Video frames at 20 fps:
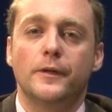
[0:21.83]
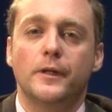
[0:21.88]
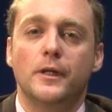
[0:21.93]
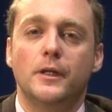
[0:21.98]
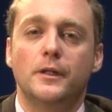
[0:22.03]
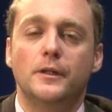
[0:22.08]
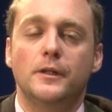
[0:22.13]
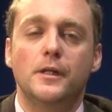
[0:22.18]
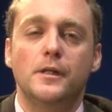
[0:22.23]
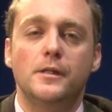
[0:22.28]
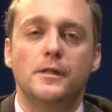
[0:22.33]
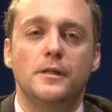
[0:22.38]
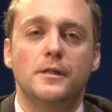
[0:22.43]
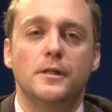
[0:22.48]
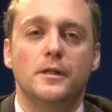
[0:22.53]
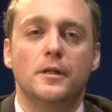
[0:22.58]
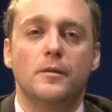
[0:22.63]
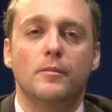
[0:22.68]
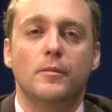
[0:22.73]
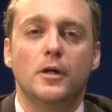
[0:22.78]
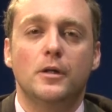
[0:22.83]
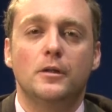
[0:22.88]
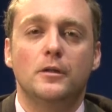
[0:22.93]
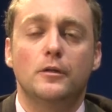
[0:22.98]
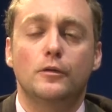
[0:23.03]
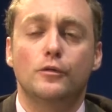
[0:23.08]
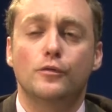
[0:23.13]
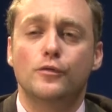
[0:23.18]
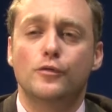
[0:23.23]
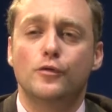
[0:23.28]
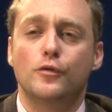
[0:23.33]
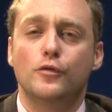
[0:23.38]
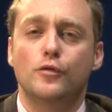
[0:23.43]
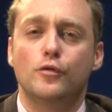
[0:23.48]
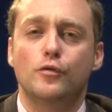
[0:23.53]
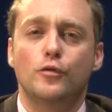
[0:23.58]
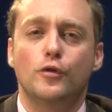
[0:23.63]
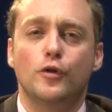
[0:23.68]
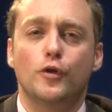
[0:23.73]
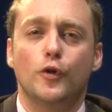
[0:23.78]
electricity demand
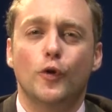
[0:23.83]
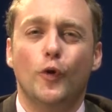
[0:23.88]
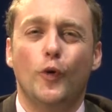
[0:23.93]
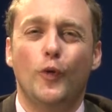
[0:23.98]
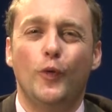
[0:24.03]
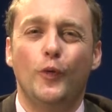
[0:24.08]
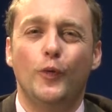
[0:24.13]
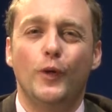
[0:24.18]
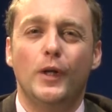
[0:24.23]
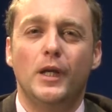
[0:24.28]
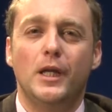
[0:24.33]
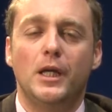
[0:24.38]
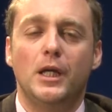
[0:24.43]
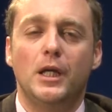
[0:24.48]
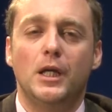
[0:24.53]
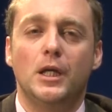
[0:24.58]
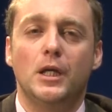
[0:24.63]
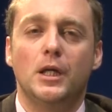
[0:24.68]
constituted only